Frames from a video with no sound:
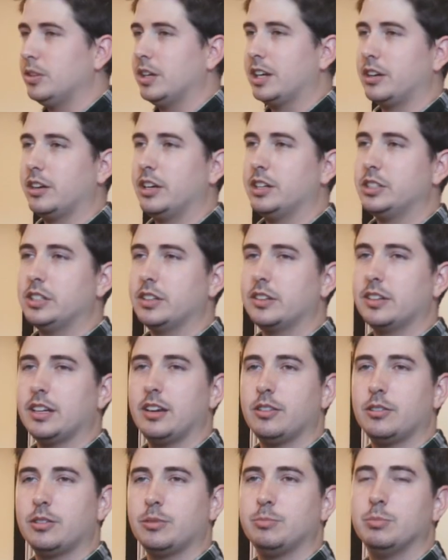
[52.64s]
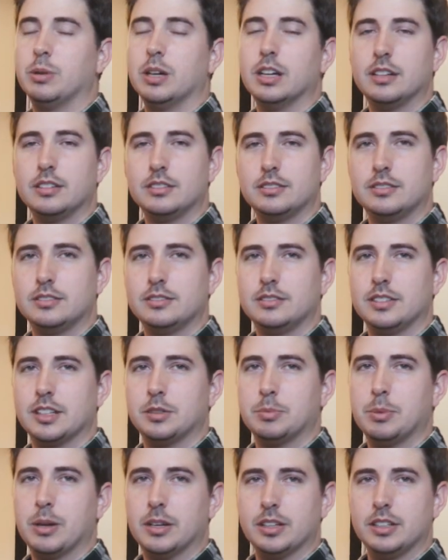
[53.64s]
decorations out, but
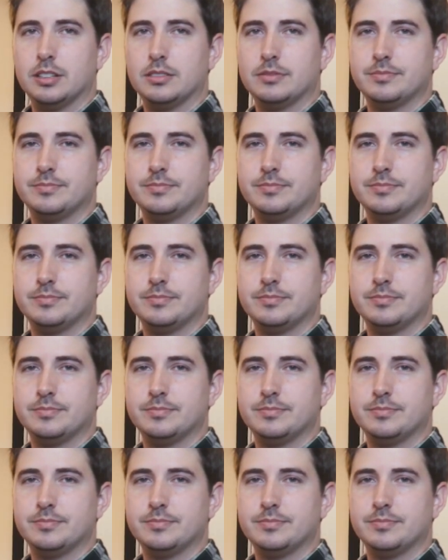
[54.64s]
that's about it.